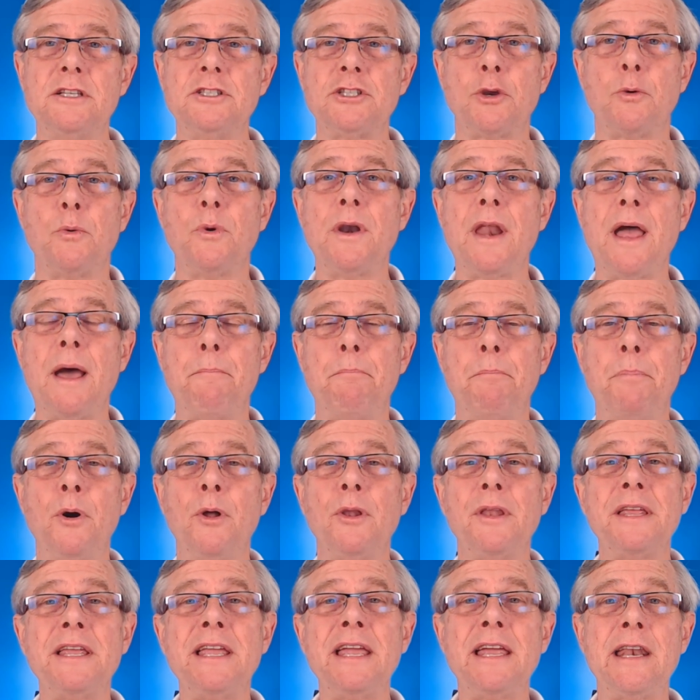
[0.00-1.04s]
so we're not
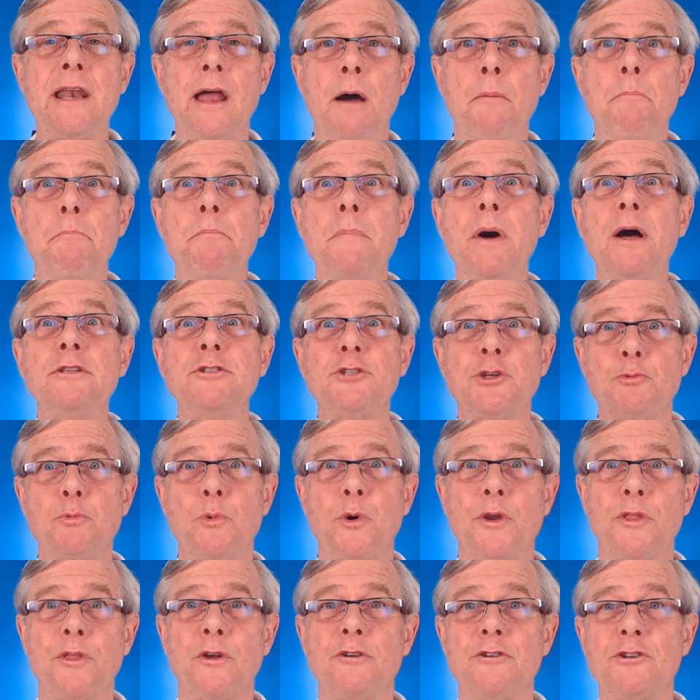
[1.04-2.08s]
pulling in a month's
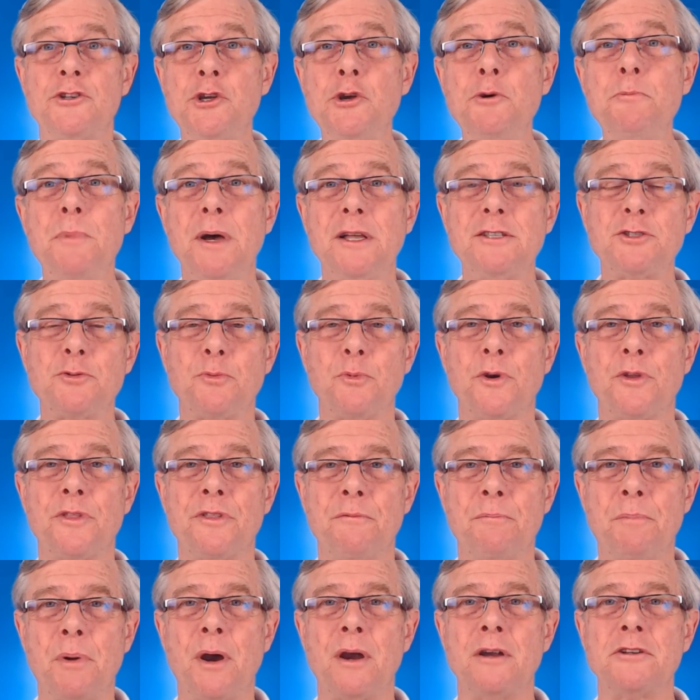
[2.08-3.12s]
worth or 2 months
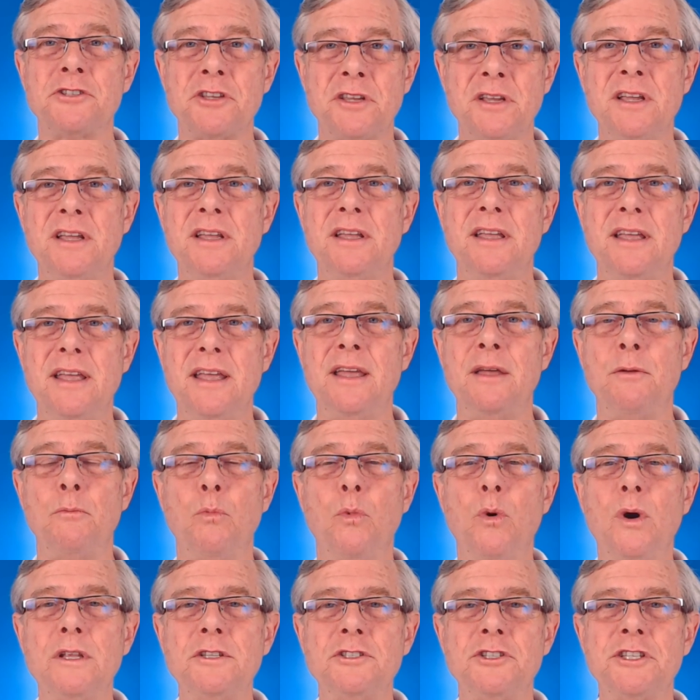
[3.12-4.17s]
worth of parts in
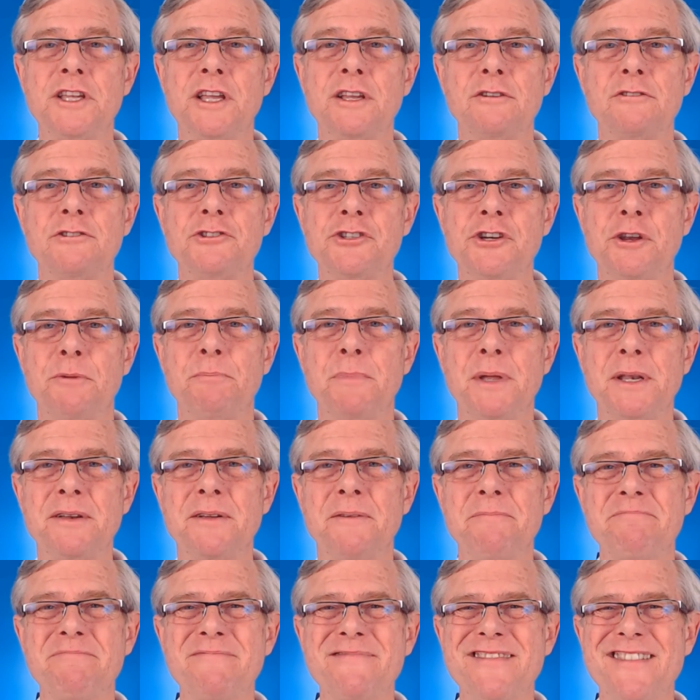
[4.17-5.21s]
one single shipment.
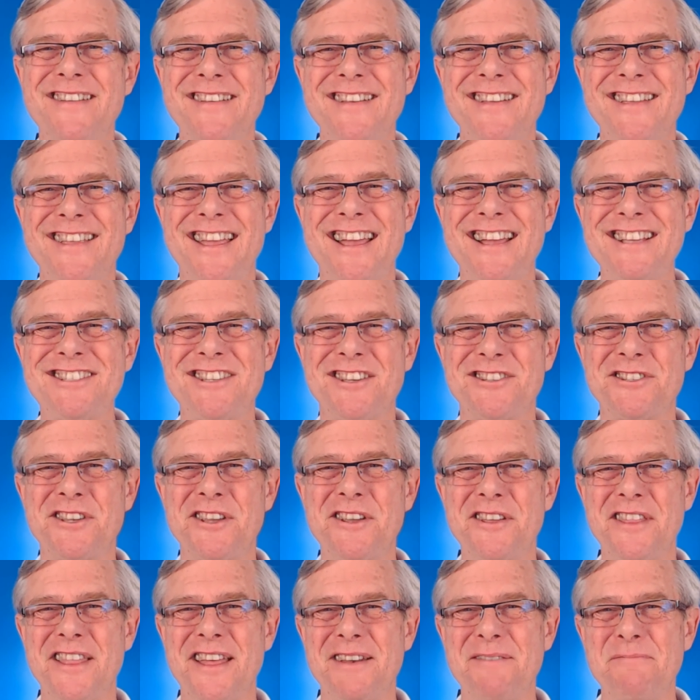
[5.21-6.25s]
Okay, so
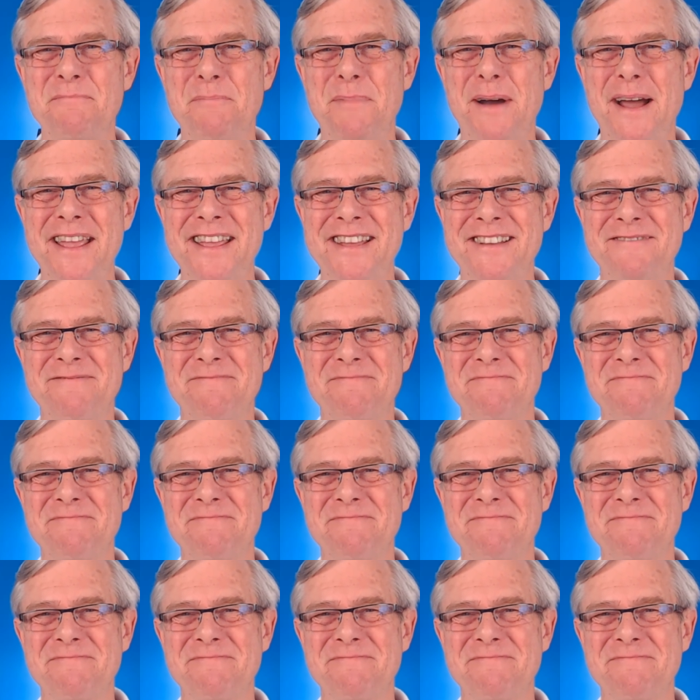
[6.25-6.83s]
see you then. Bye.